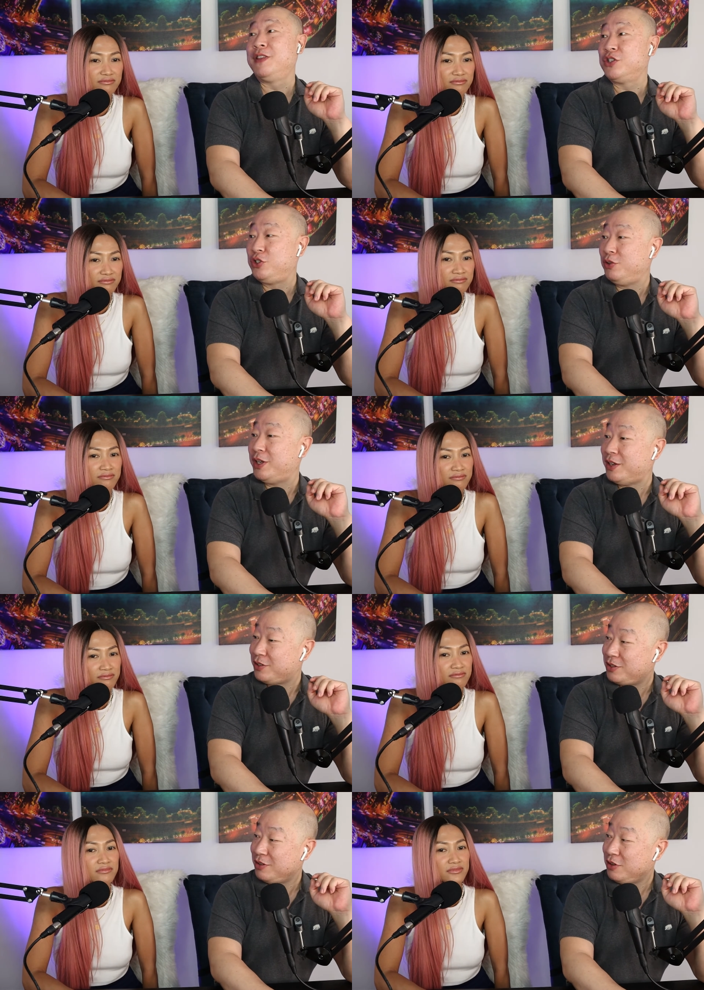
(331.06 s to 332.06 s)
Speaker 1: this dude
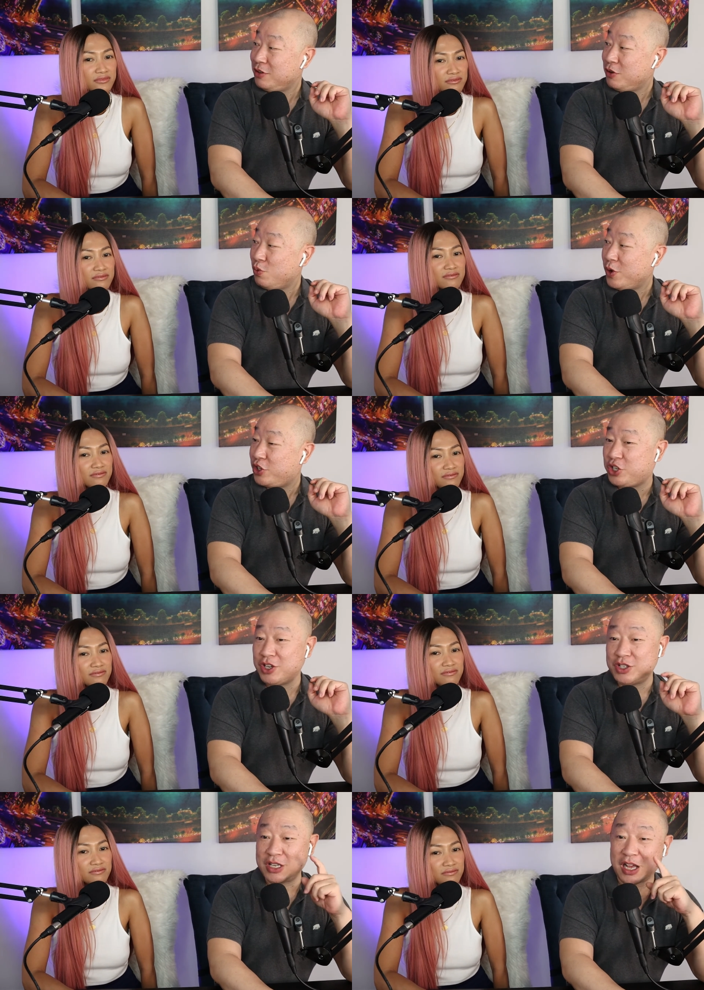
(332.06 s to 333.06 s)
is, mm. which
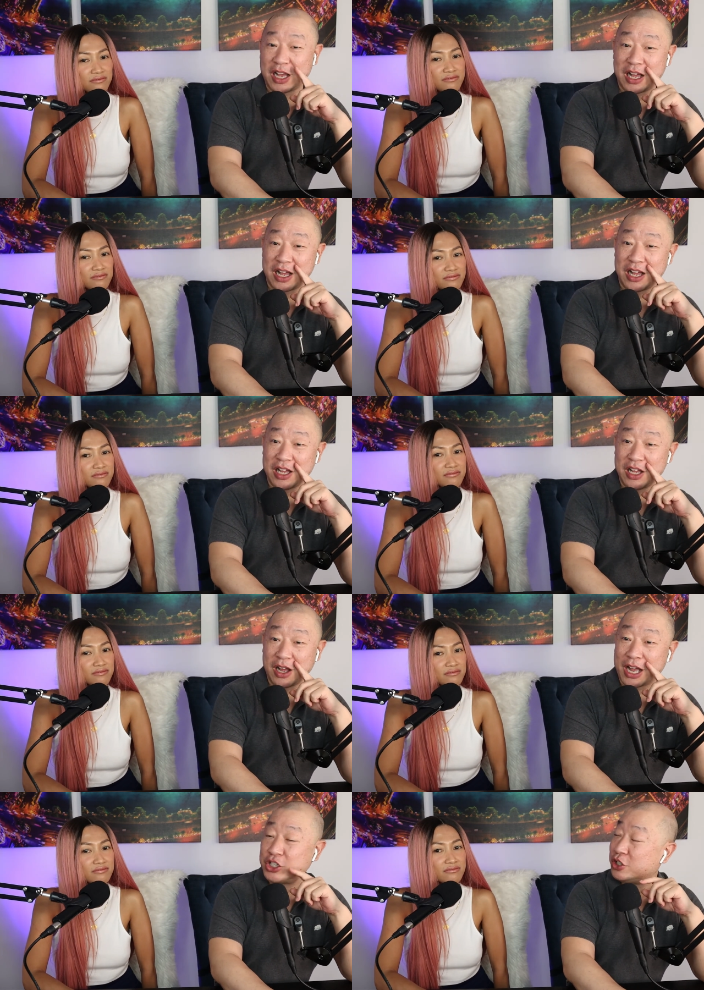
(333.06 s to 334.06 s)
is uh
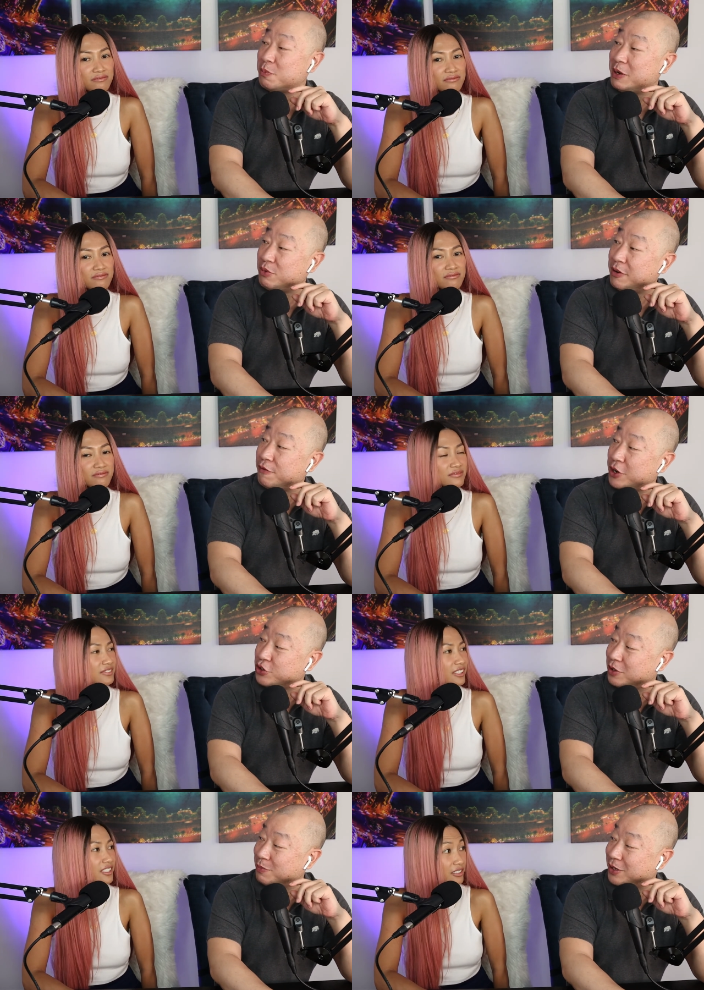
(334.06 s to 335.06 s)
actually it's going to be
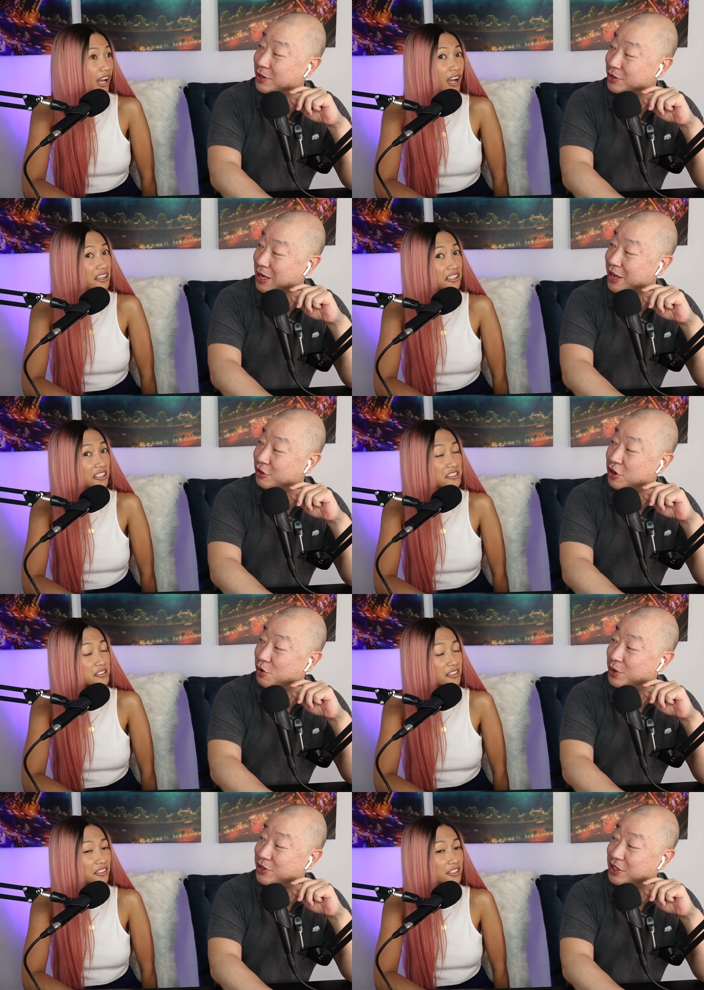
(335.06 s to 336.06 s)
refreshing because yeah, I don't is. know
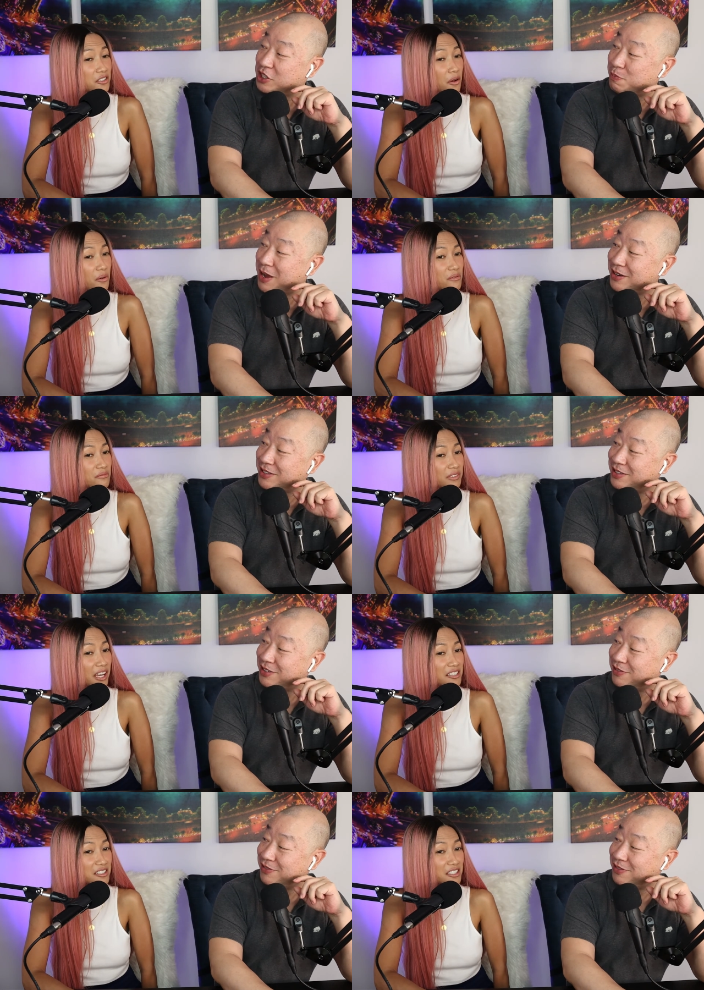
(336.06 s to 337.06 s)
what to expect.
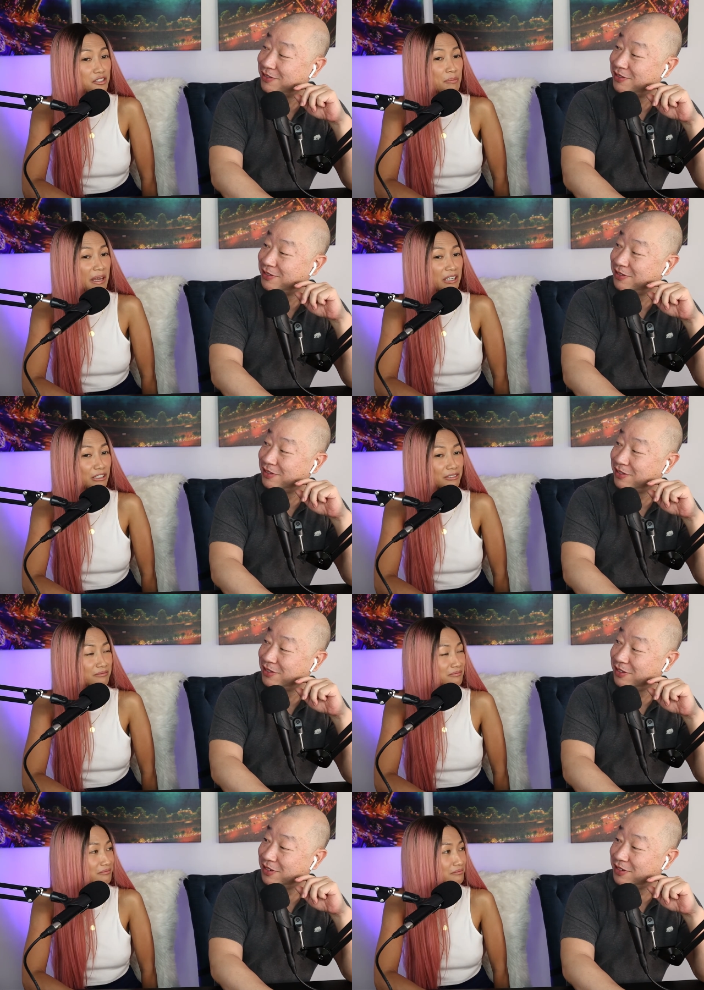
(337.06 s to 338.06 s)
Speaker 2: Yes, it's better.
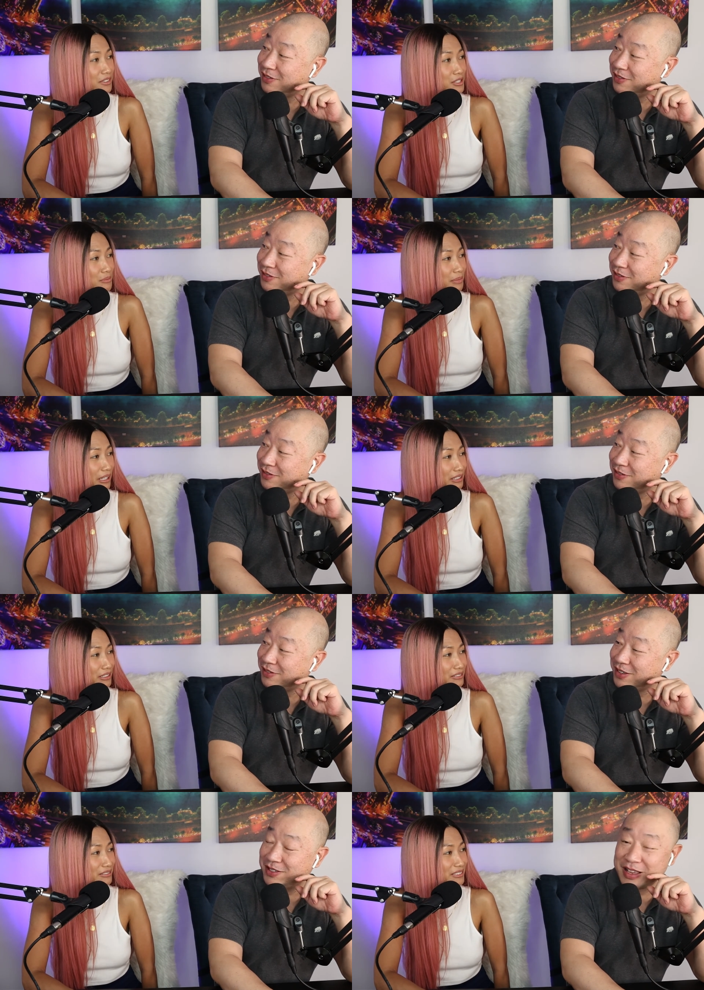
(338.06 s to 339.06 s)
It's
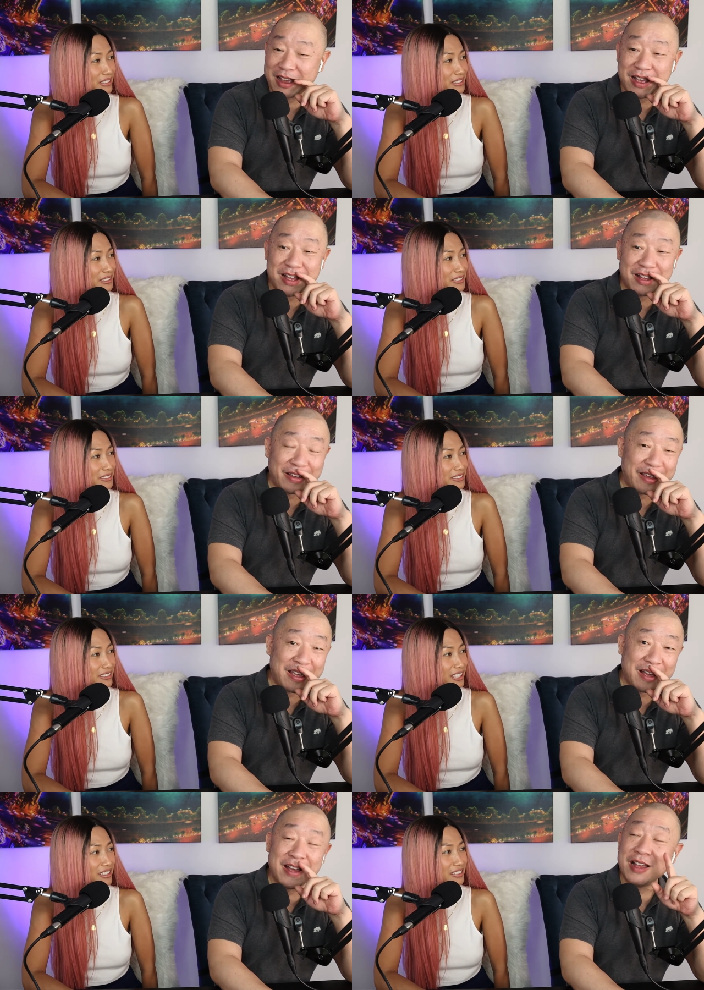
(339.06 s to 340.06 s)
better.
Speaker 1: yeah,
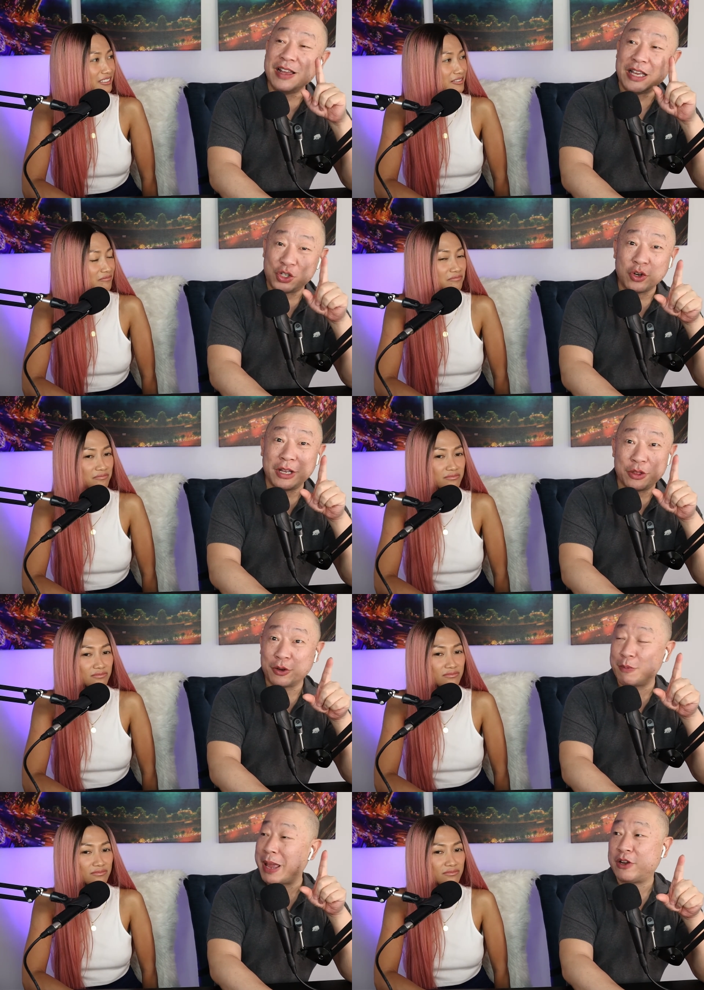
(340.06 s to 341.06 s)
yeah. He's going to
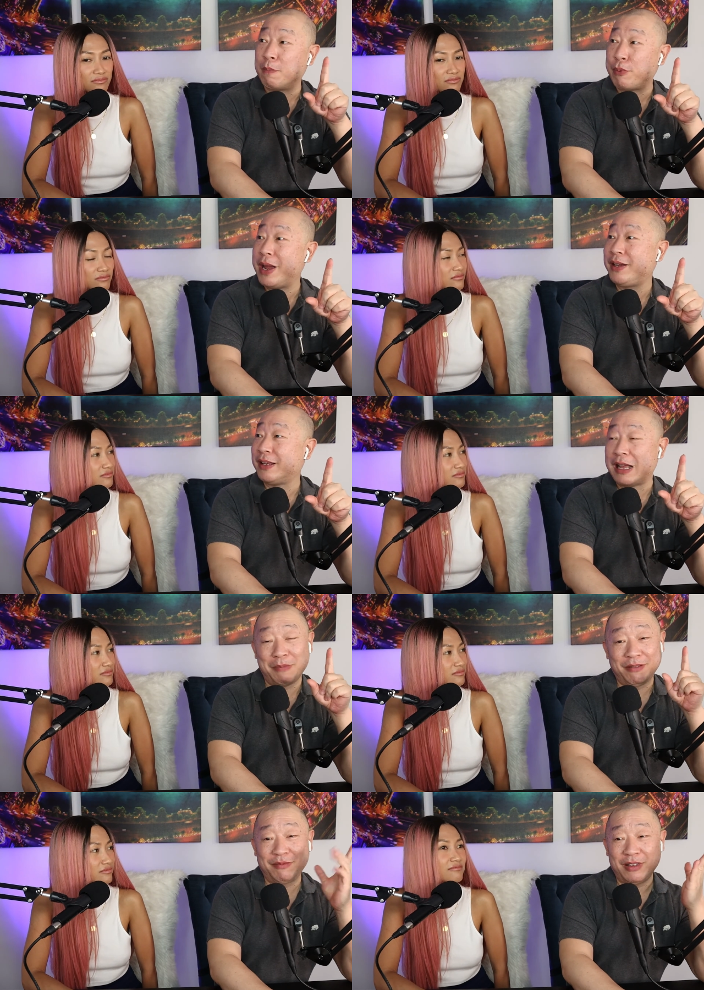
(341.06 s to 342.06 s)
either make or break it. I
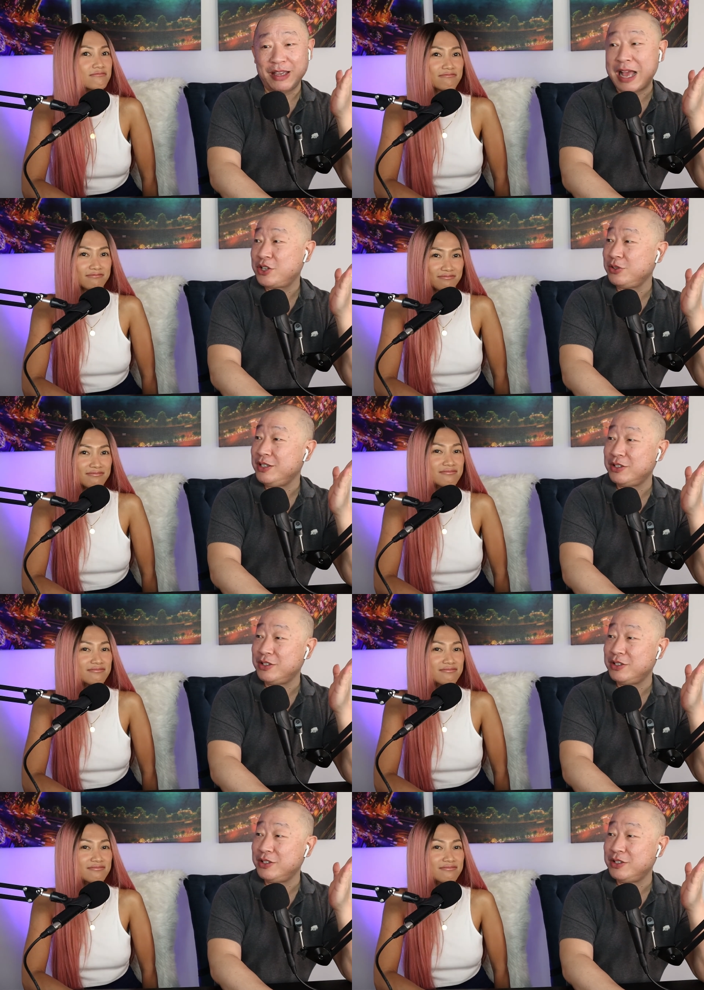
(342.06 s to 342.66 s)
mean, he has to.